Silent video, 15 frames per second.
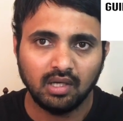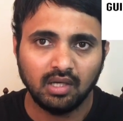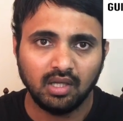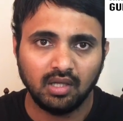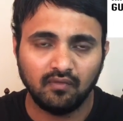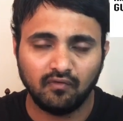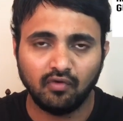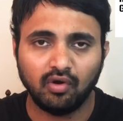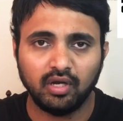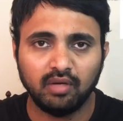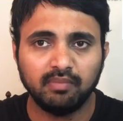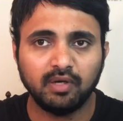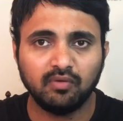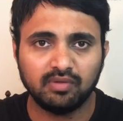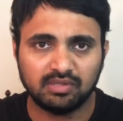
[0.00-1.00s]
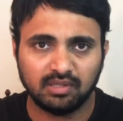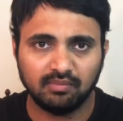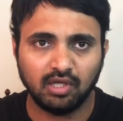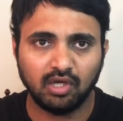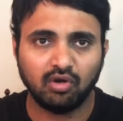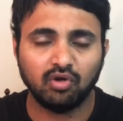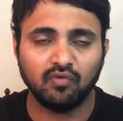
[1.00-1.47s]
in between
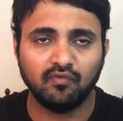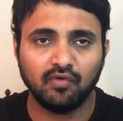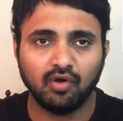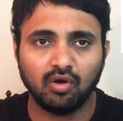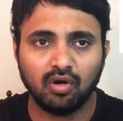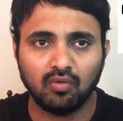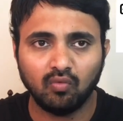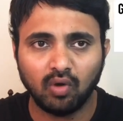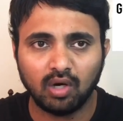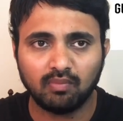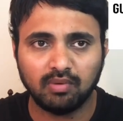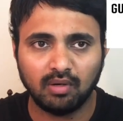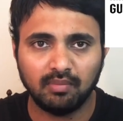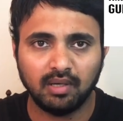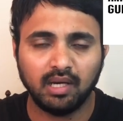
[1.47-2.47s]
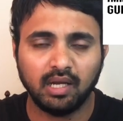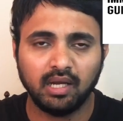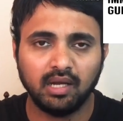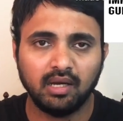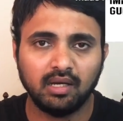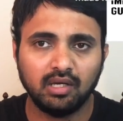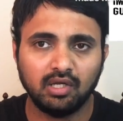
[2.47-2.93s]
something, or if you are on work permit
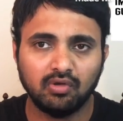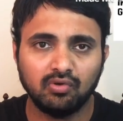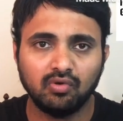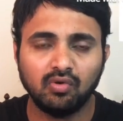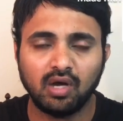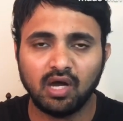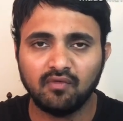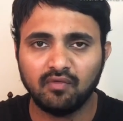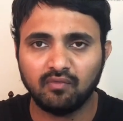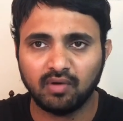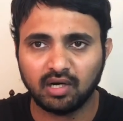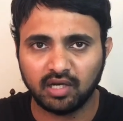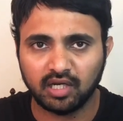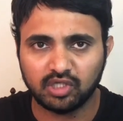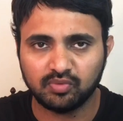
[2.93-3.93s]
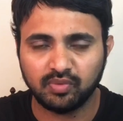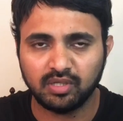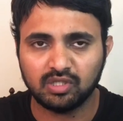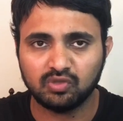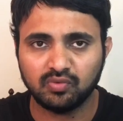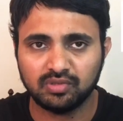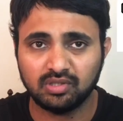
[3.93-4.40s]
and you do have a work
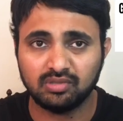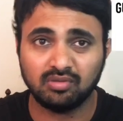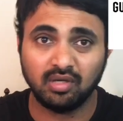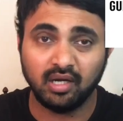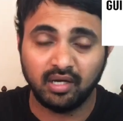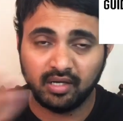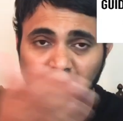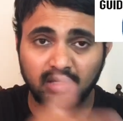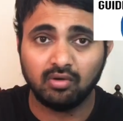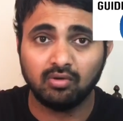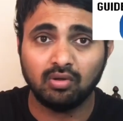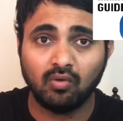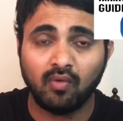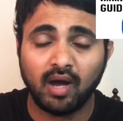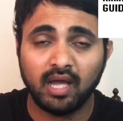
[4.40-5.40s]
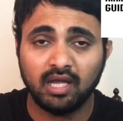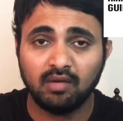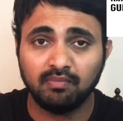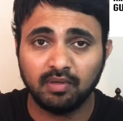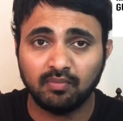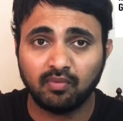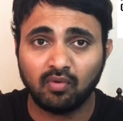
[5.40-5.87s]
experience which is related to the
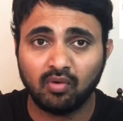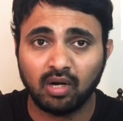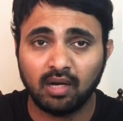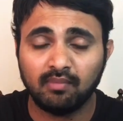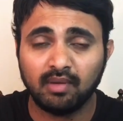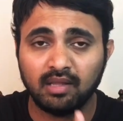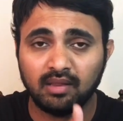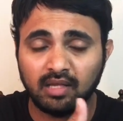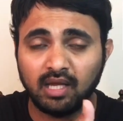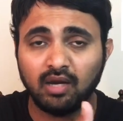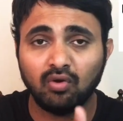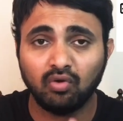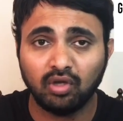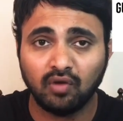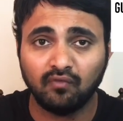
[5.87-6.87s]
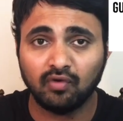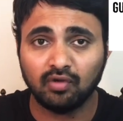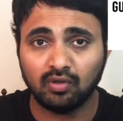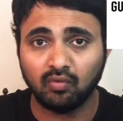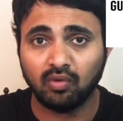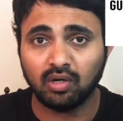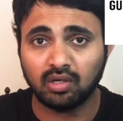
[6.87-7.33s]
YNP program and they are looking for
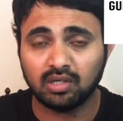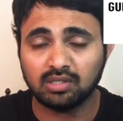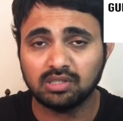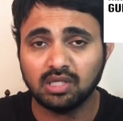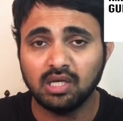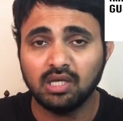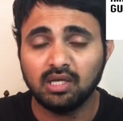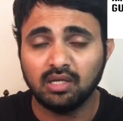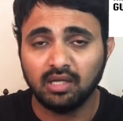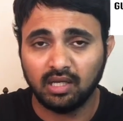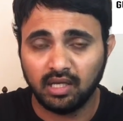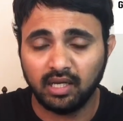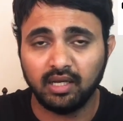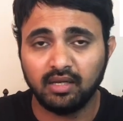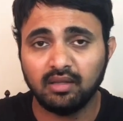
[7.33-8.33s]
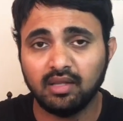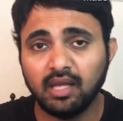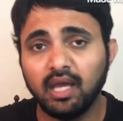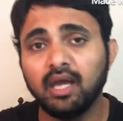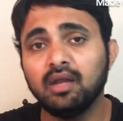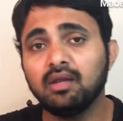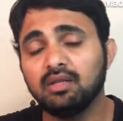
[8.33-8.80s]
the workers, and
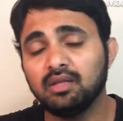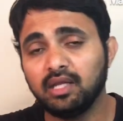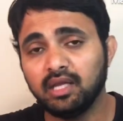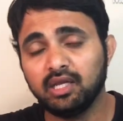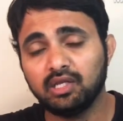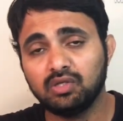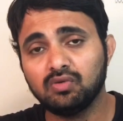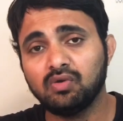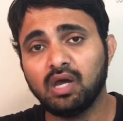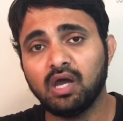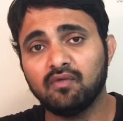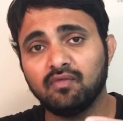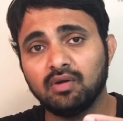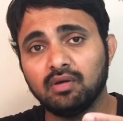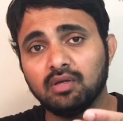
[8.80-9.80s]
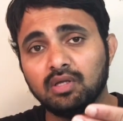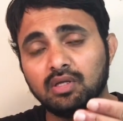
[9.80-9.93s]
then they need to have a